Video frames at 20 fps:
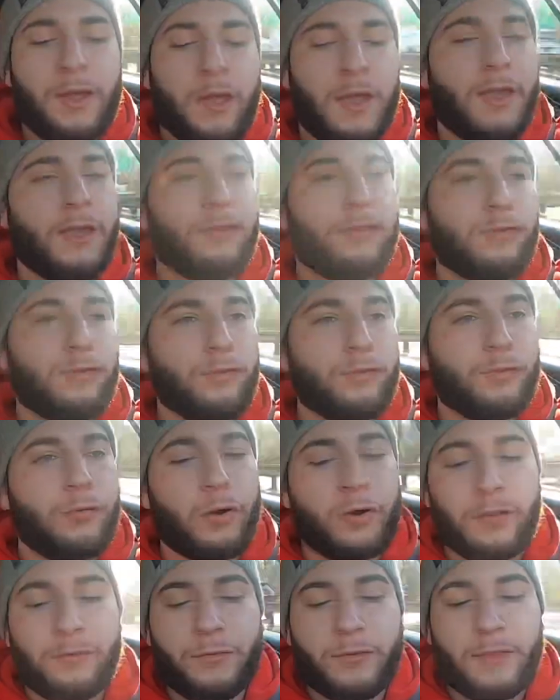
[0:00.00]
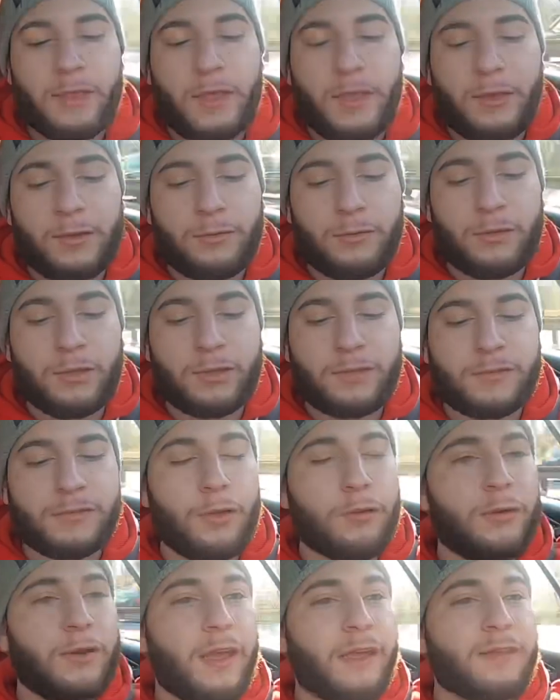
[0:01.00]
and $240 for the head unit.
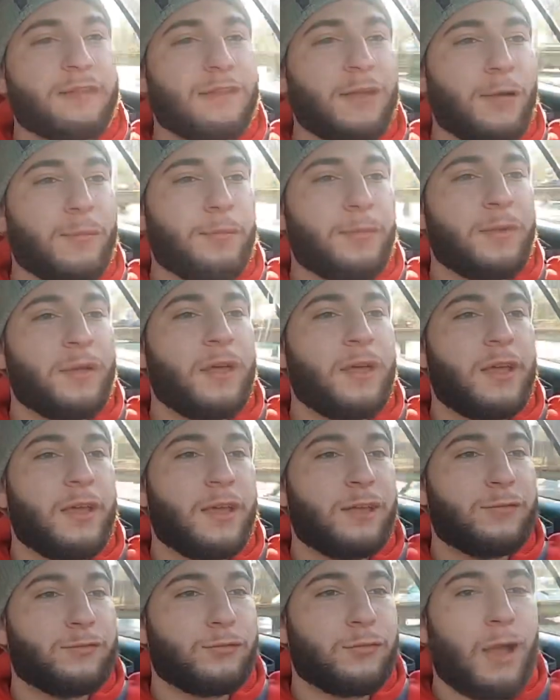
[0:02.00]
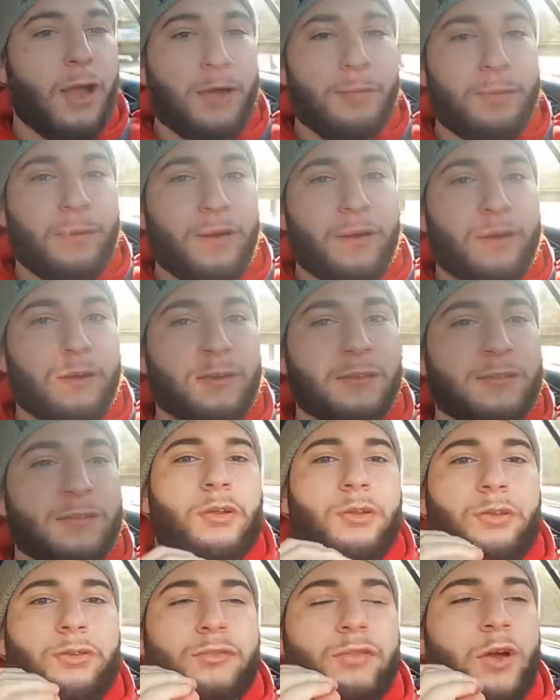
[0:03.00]
So next up is rod bearings.
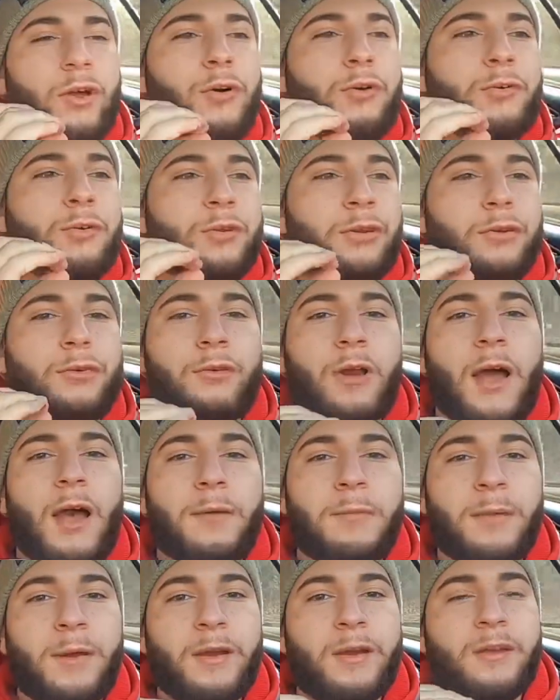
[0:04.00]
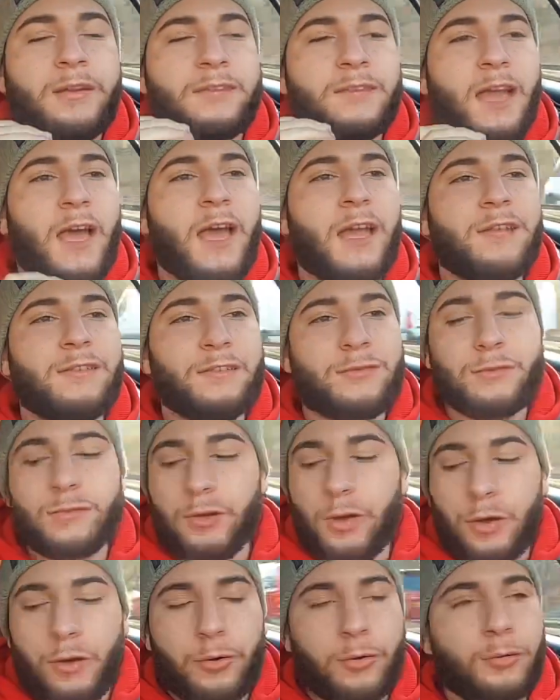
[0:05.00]
So the rod bearings, as you
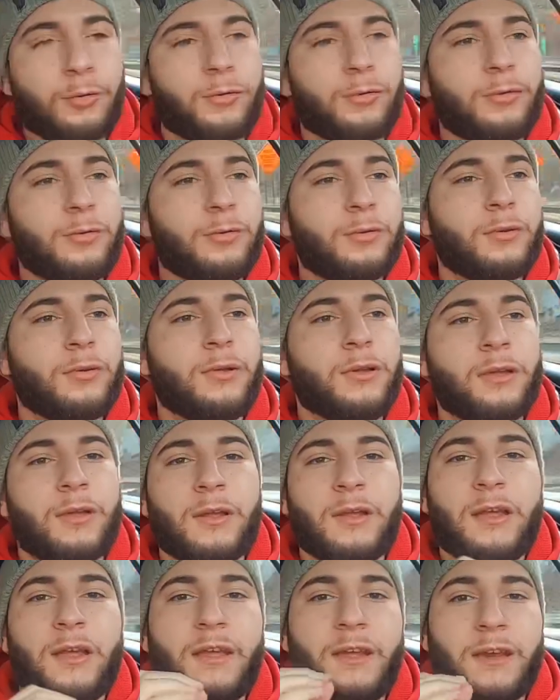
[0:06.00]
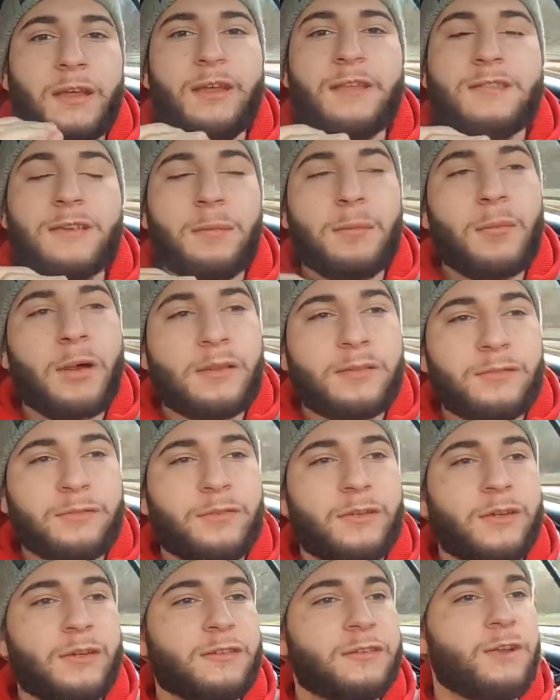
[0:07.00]
know, it is a must
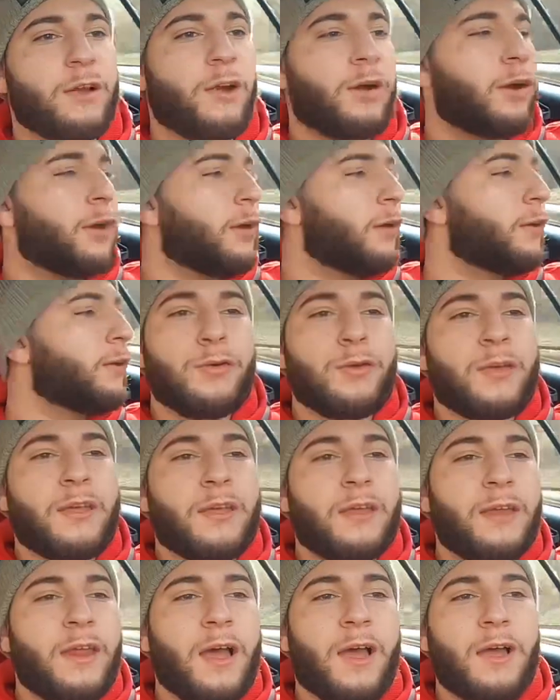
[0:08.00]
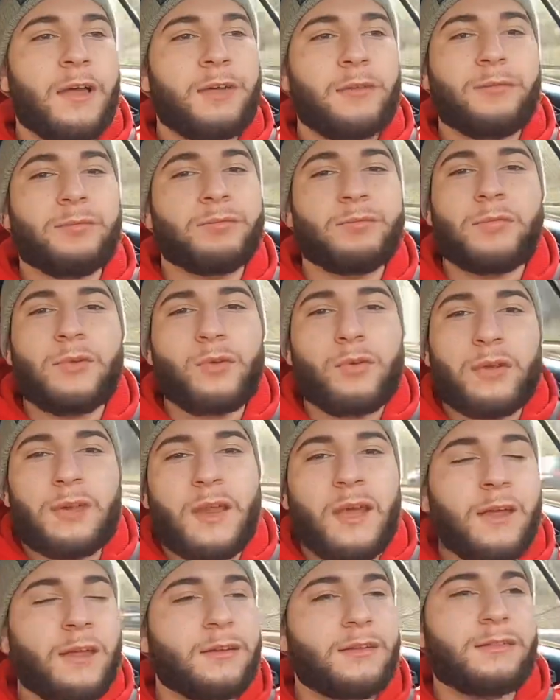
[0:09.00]
for this car. You cannot
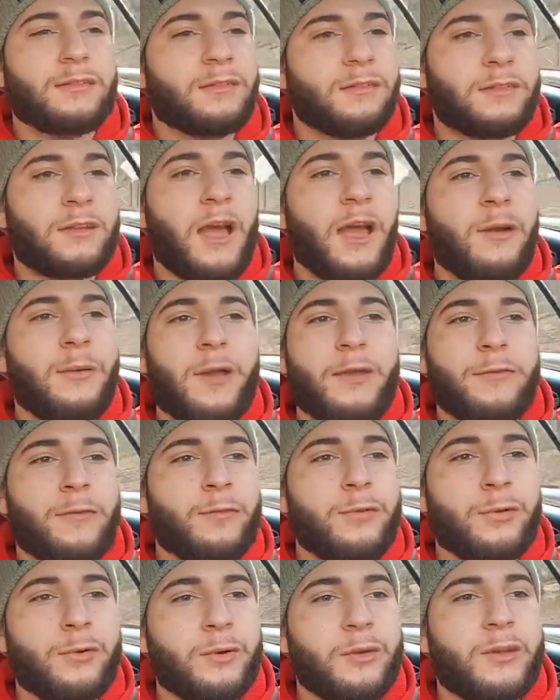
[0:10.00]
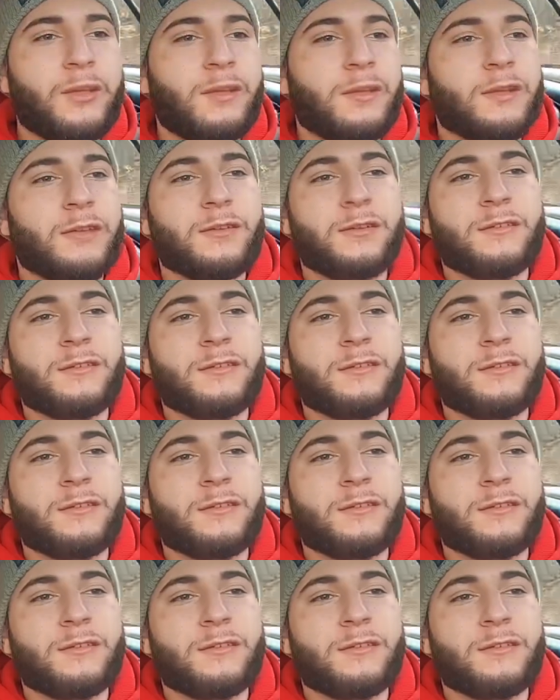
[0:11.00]
shy away from doing it.